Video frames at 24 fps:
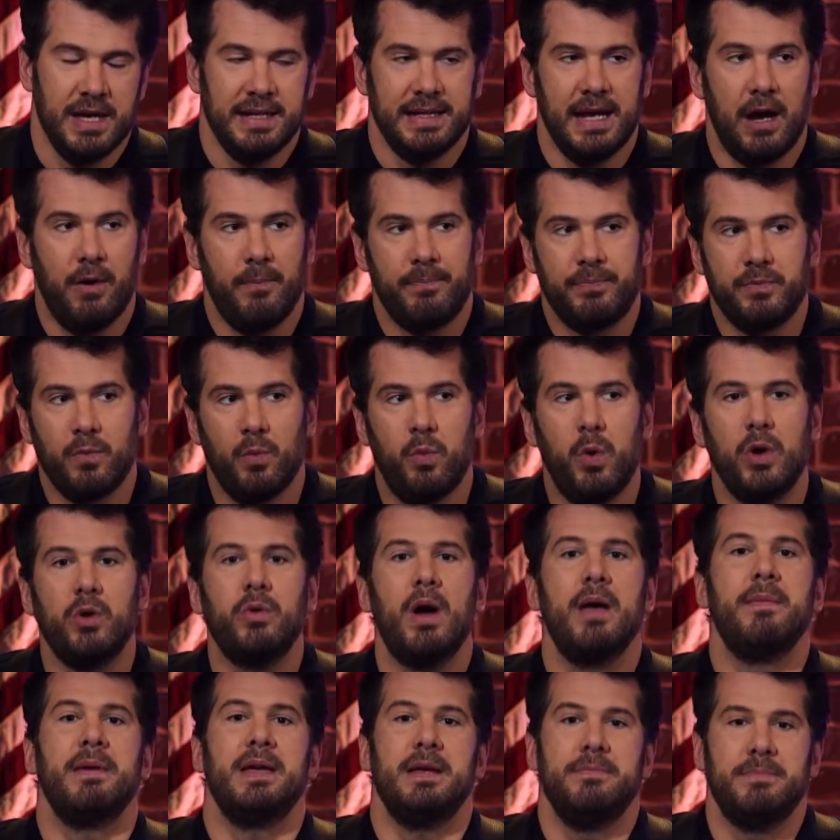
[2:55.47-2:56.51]
Now, what do
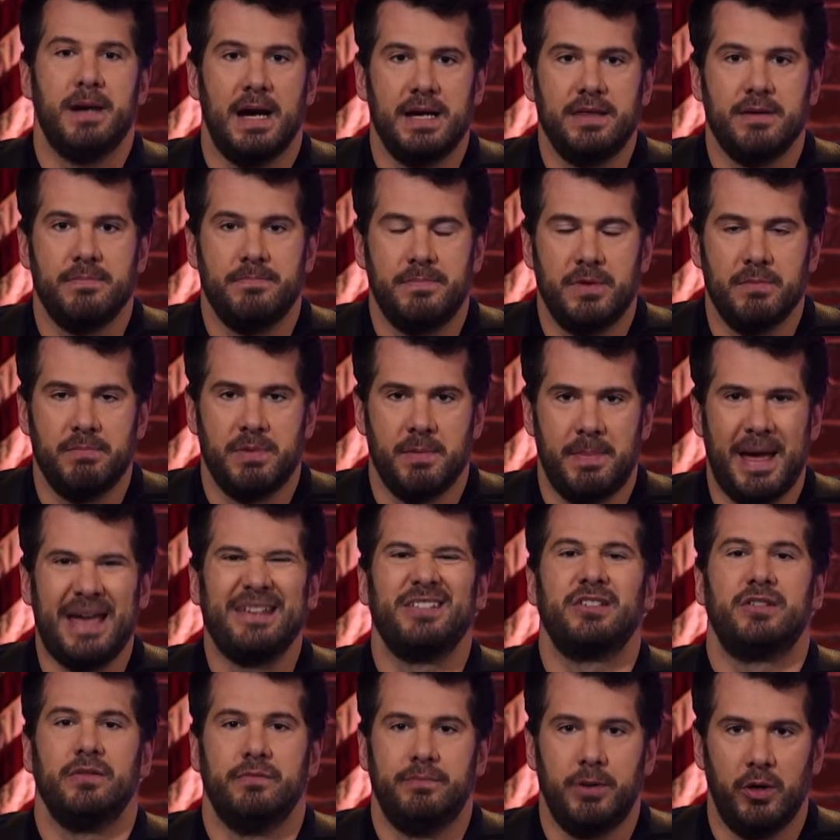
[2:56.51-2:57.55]
I mean by the
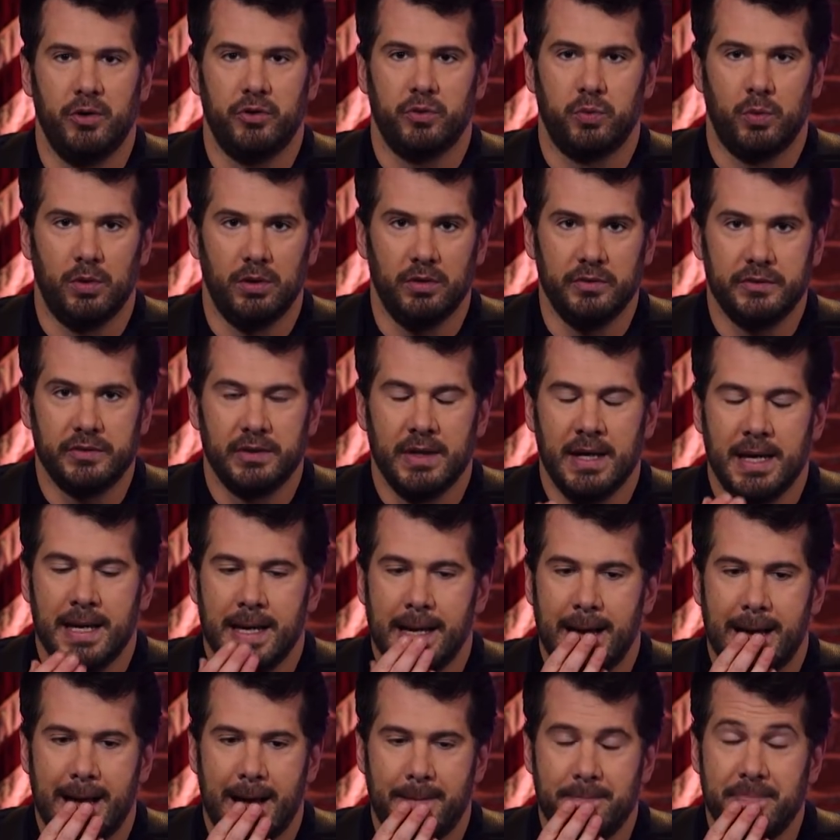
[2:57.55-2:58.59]
best of both worlds?
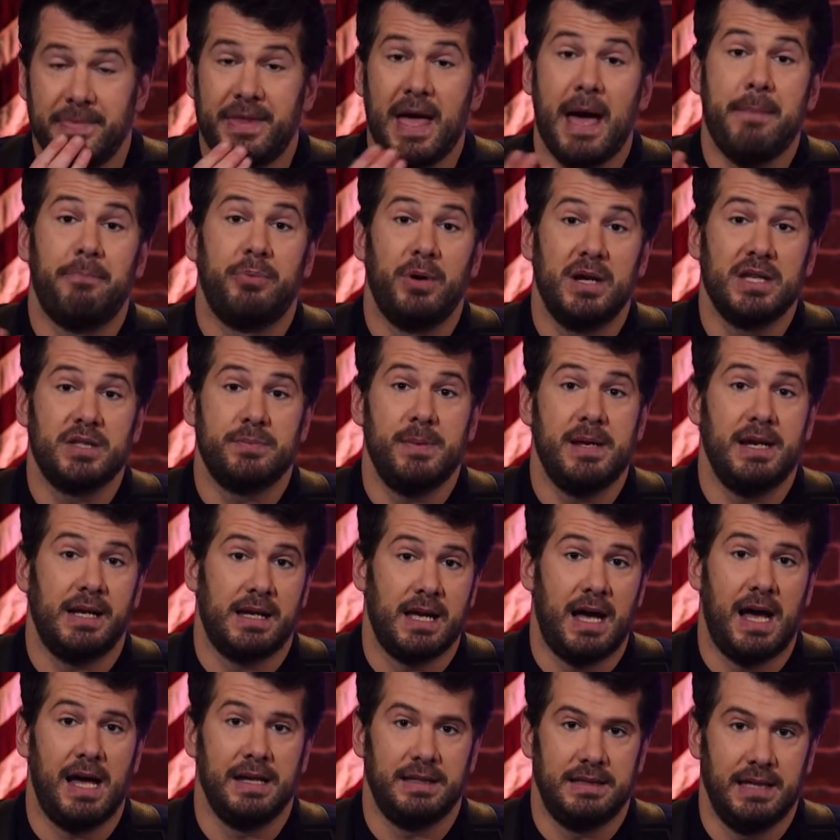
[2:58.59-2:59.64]
That brings me to
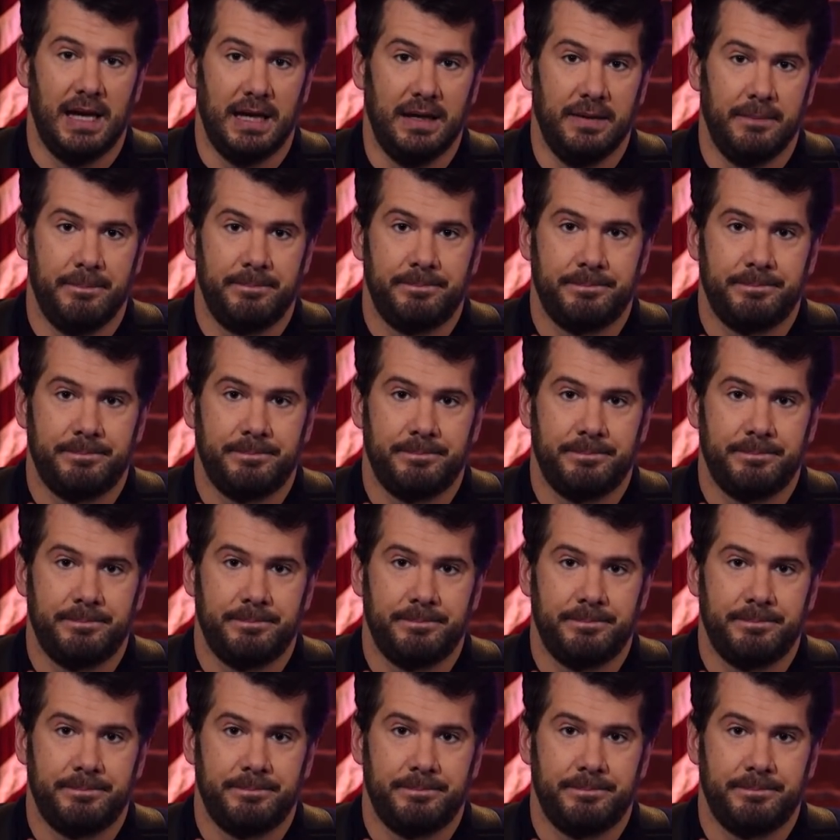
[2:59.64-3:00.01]
content.